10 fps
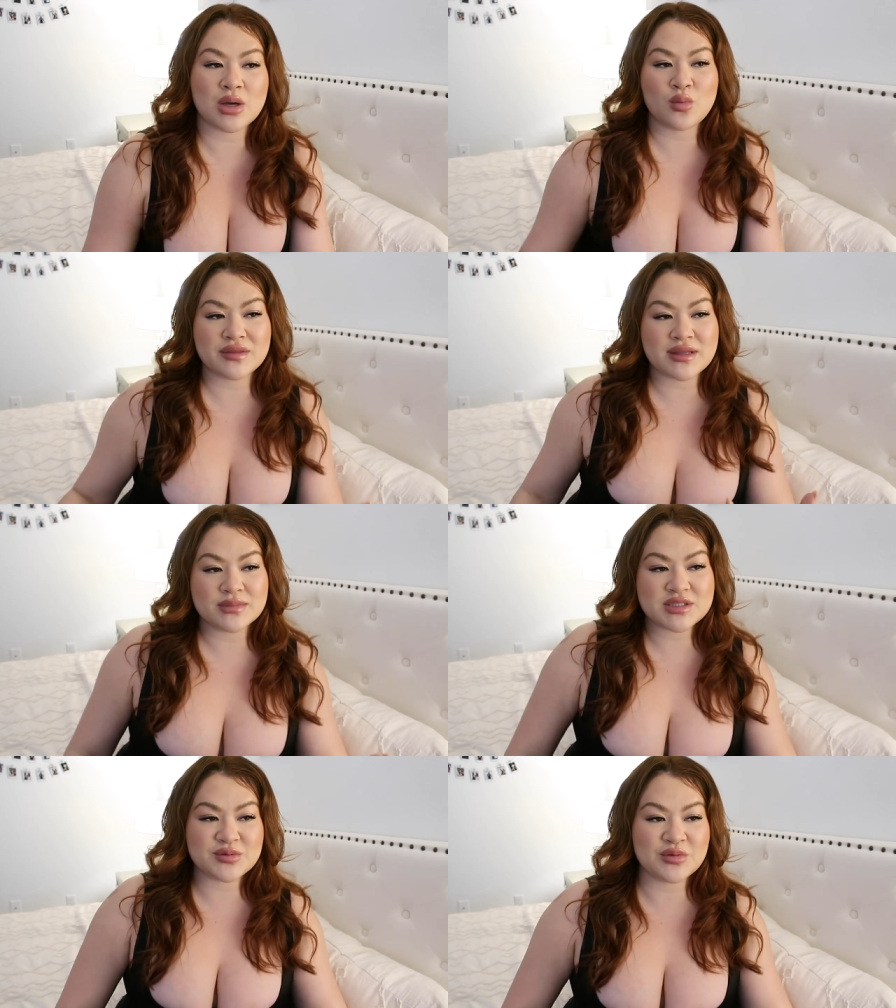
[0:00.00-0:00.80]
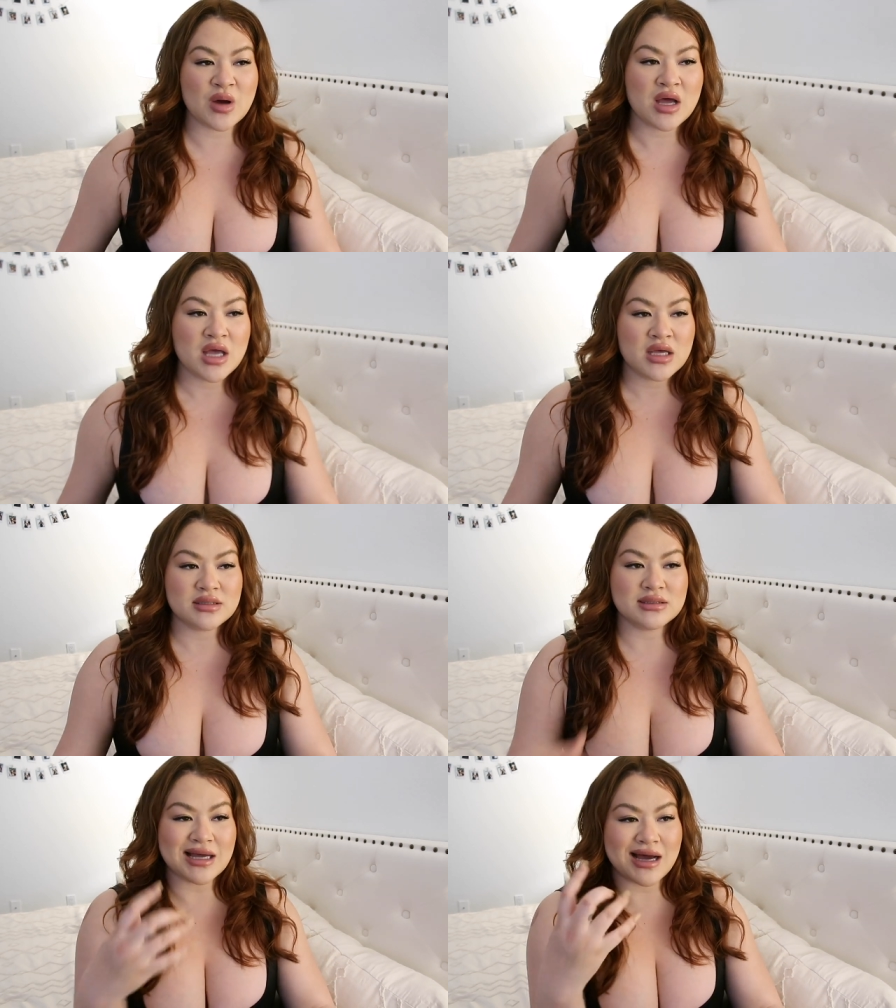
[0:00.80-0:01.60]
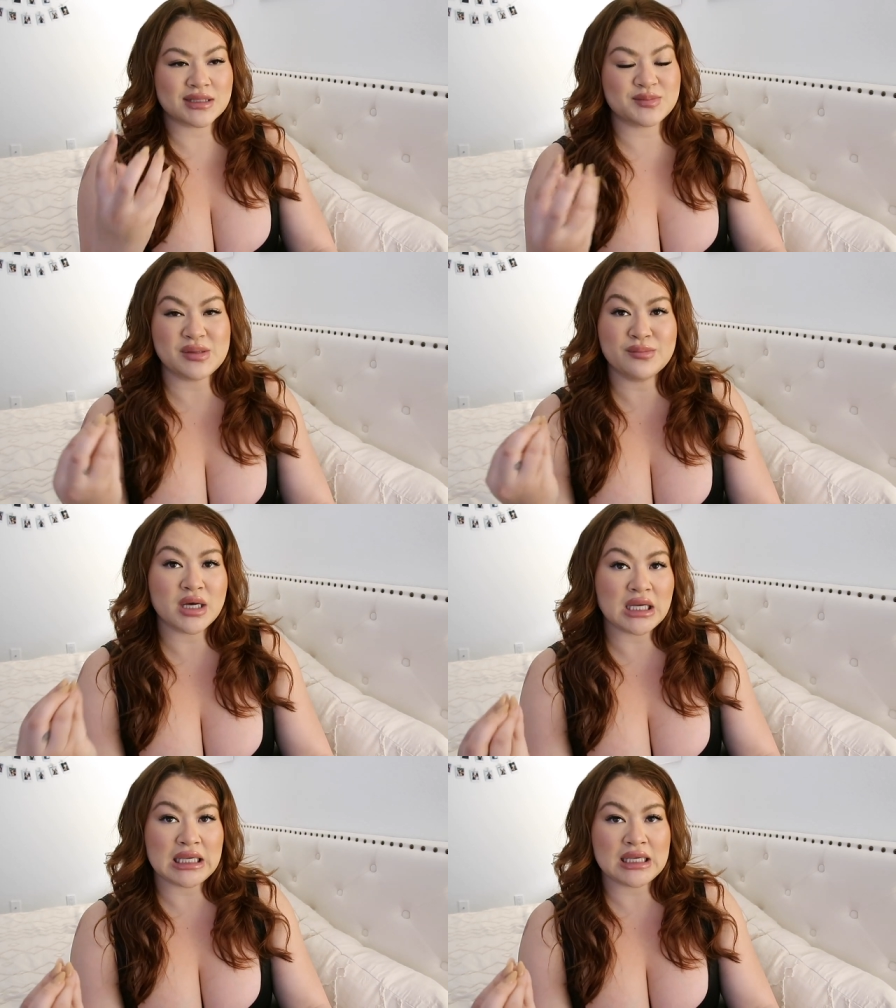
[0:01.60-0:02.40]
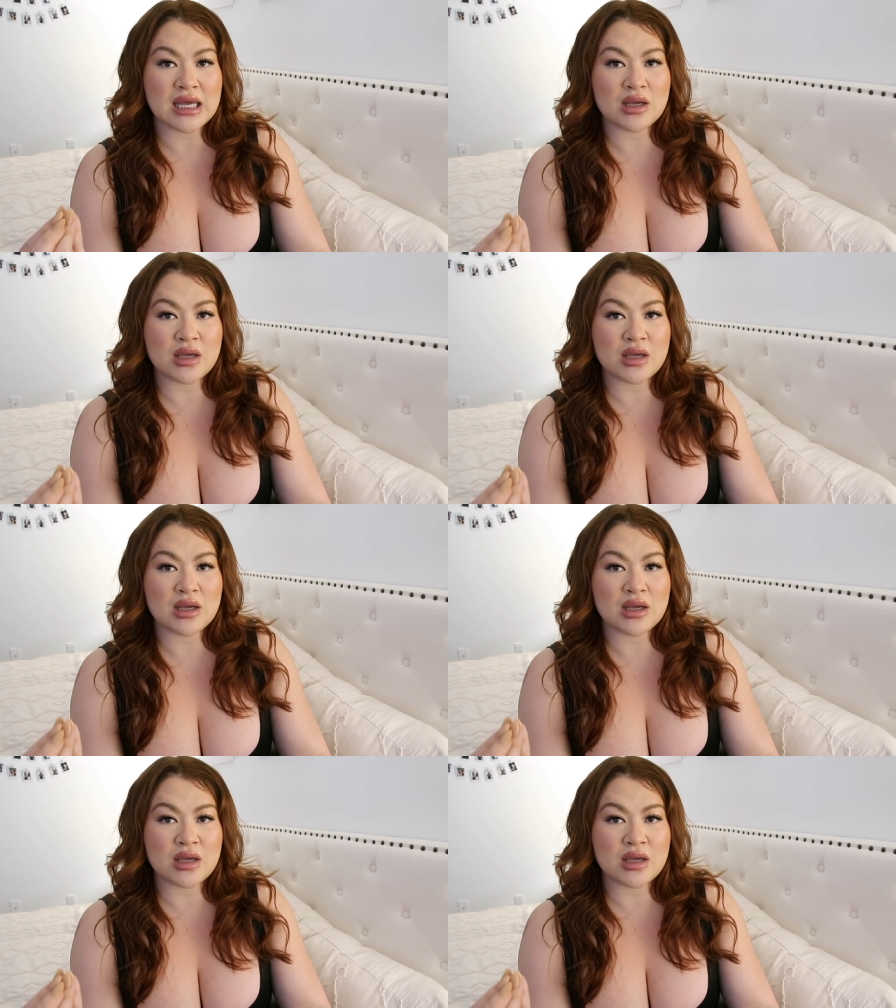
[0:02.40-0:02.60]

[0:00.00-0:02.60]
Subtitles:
I want them to not be muddy.